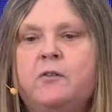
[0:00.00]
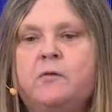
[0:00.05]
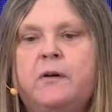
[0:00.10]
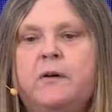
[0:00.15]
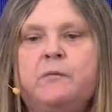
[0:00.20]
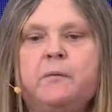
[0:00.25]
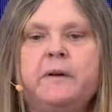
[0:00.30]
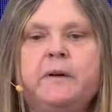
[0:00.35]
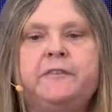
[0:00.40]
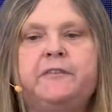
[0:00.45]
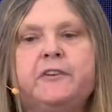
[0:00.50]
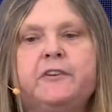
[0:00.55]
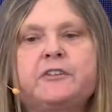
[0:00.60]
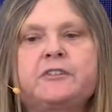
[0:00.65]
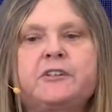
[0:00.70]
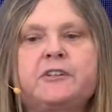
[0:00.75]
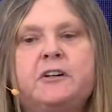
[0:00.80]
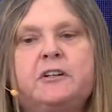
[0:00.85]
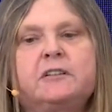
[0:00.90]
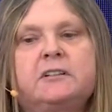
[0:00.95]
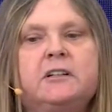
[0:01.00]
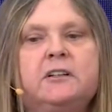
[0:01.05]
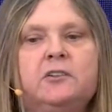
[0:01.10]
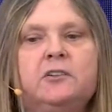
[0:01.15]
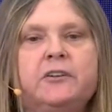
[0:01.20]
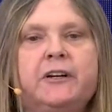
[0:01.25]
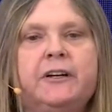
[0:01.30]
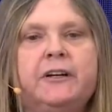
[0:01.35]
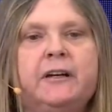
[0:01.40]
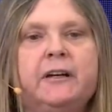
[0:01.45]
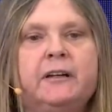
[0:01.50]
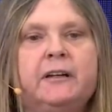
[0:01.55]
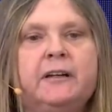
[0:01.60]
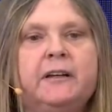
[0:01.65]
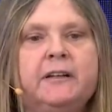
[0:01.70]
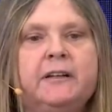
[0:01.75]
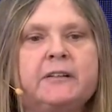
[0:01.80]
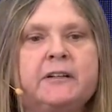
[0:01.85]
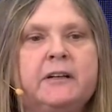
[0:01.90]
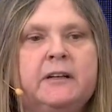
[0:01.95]
when we first started looking,
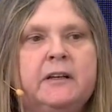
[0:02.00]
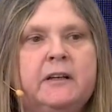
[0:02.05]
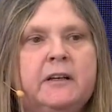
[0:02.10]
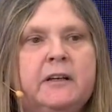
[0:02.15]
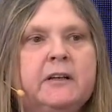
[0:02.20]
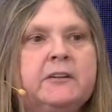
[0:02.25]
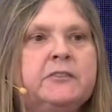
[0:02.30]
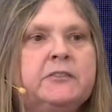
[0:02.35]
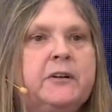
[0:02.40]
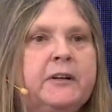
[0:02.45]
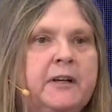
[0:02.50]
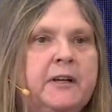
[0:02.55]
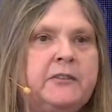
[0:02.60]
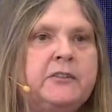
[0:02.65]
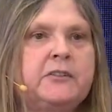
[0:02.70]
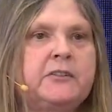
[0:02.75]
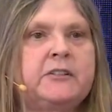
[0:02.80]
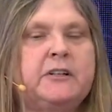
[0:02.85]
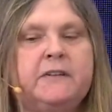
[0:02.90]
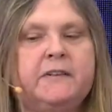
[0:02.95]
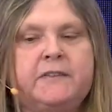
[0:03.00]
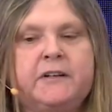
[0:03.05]
did. So get yourself